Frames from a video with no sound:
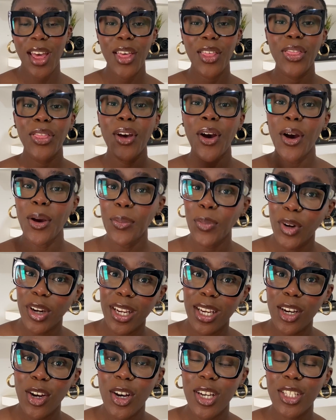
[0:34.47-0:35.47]
The
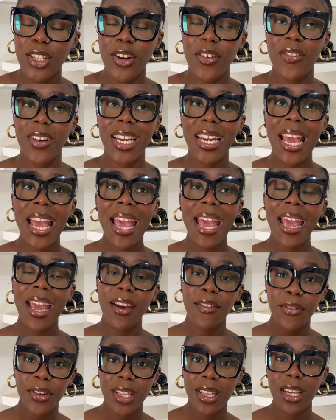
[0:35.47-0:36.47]
onboarding course covered
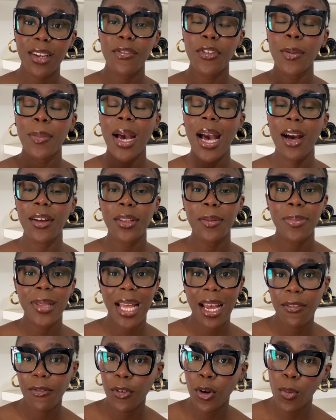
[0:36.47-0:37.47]
everything from how the
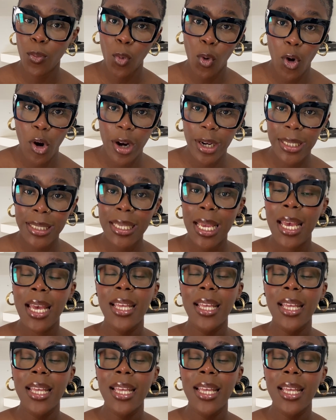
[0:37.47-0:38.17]
platform works,